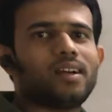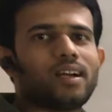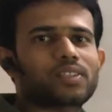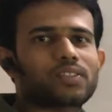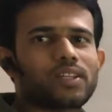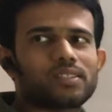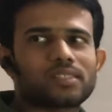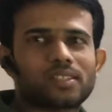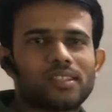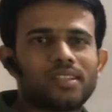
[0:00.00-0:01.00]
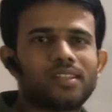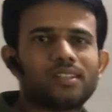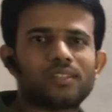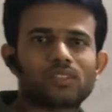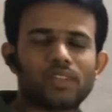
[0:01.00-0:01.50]
Hi students.
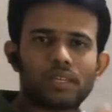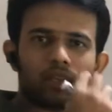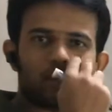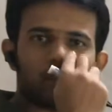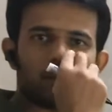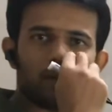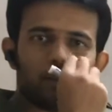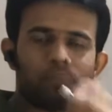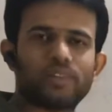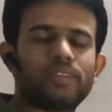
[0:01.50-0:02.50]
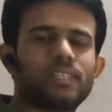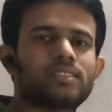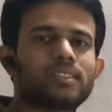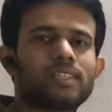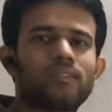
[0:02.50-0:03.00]
So in the previous
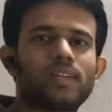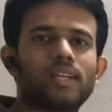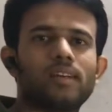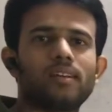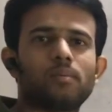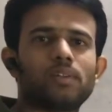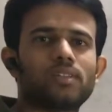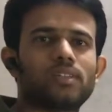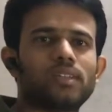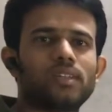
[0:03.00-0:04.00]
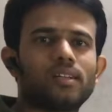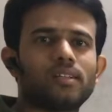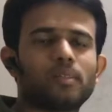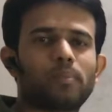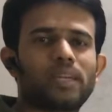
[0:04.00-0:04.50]
session we learned about the
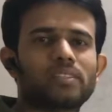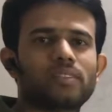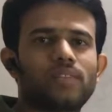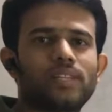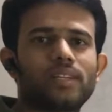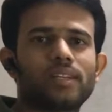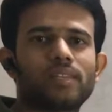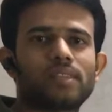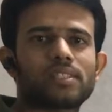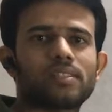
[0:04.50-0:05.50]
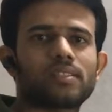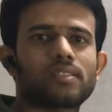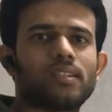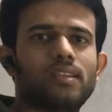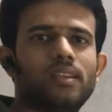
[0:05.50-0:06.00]
pairs of linear equations,
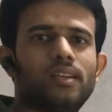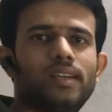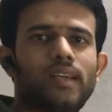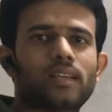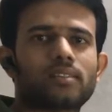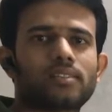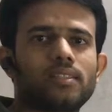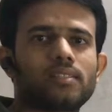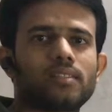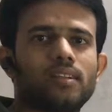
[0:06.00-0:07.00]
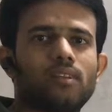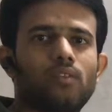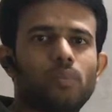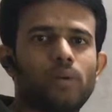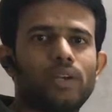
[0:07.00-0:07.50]
exercise
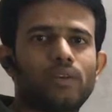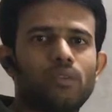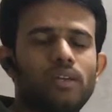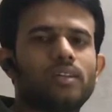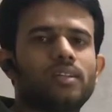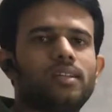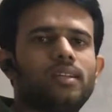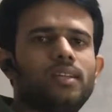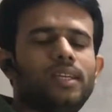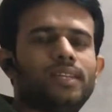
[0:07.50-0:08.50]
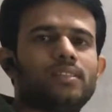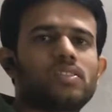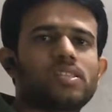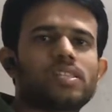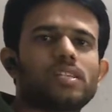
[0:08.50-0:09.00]
4.1. In
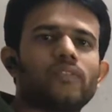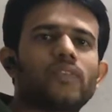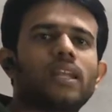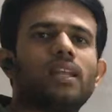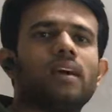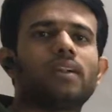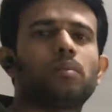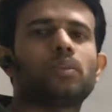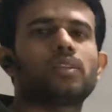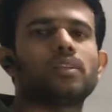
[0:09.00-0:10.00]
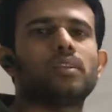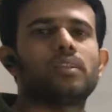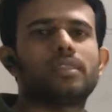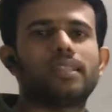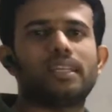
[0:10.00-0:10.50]
this session we will learn about
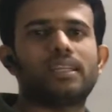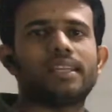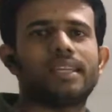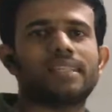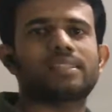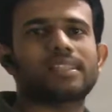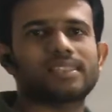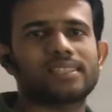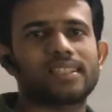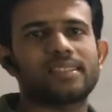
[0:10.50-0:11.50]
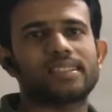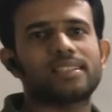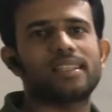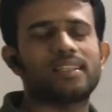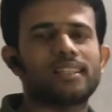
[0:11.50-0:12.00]
the next
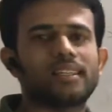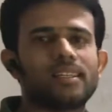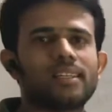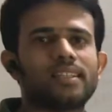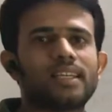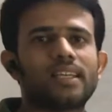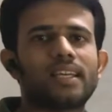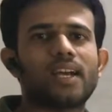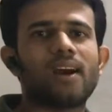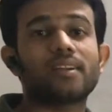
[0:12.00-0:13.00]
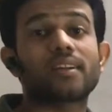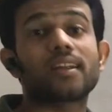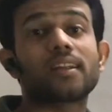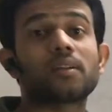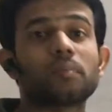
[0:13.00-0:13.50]
exercises and the
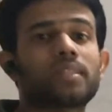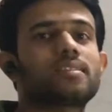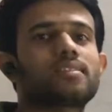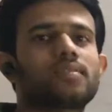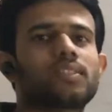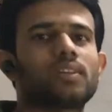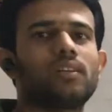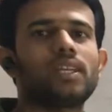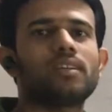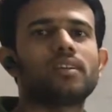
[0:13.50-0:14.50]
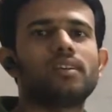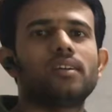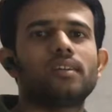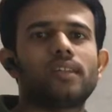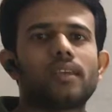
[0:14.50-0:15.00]
alternate methods of solving
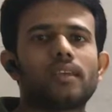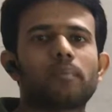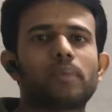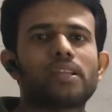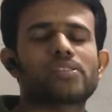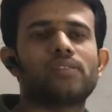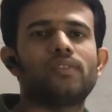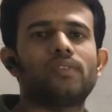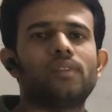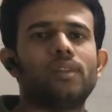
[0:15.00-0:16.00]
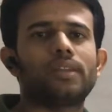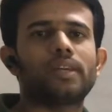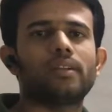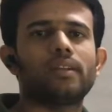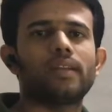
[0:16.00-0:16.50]
the pairs of
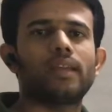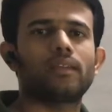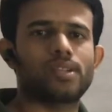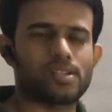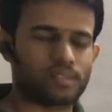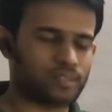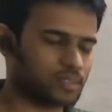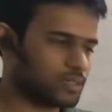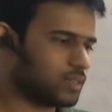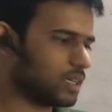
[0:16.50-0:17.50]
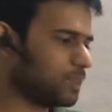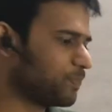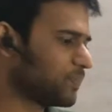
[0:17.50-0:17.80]
linear equations. Okay.